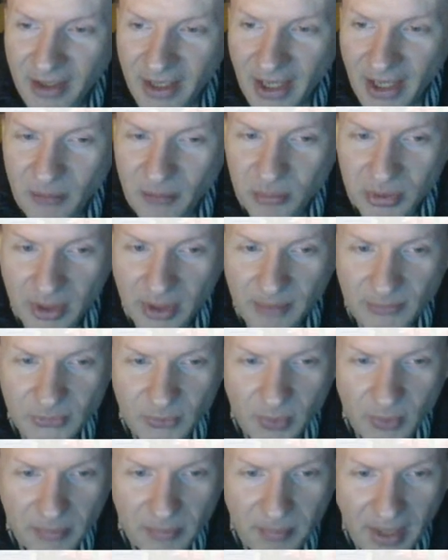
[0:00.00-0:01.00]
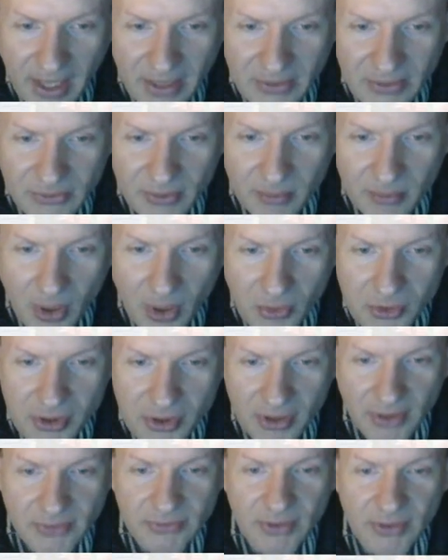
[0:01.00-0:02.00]
And brims with pained
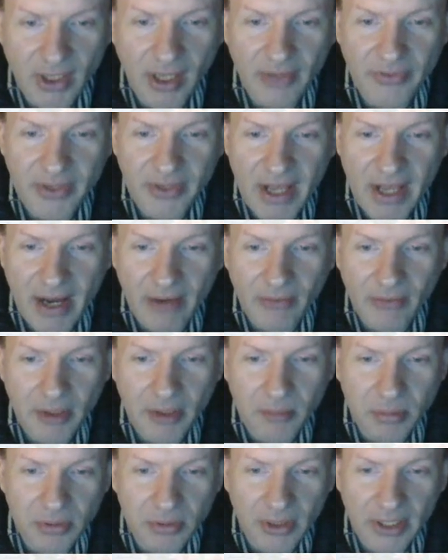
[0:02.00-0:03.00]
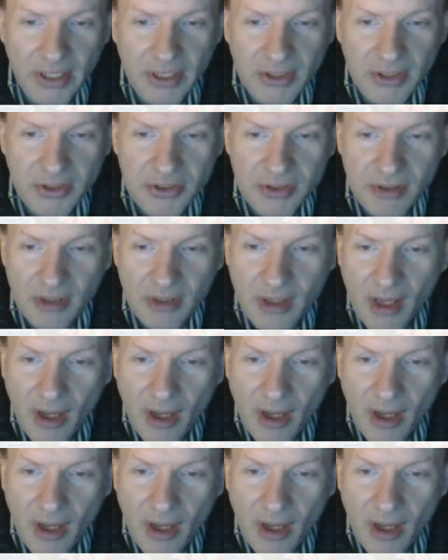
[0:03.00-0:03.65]
emotion on the airy bridge.